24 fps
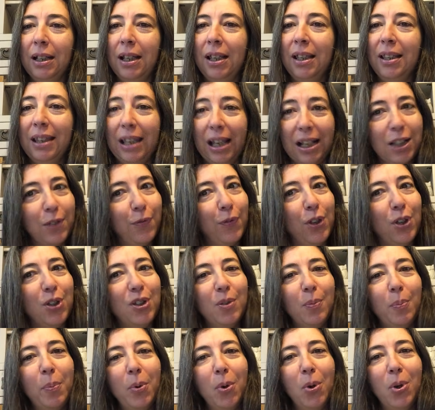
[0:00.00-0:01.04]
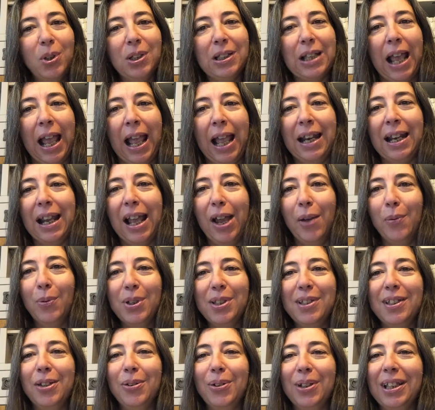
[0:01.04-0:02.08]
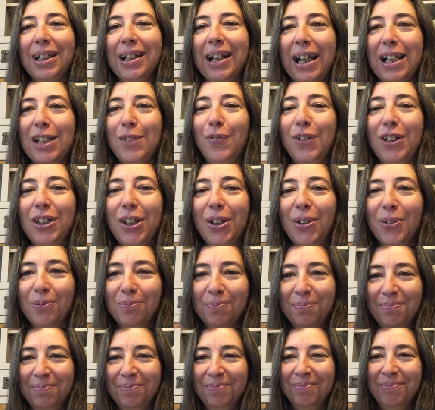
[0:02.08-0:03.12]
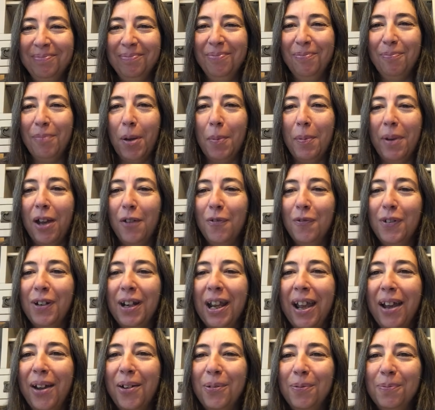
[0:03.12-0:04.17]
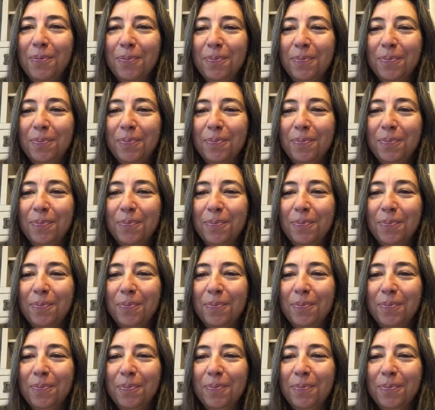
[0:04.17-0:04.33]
Thanks for your support, and I will see you in the next video. Bye-bye for now.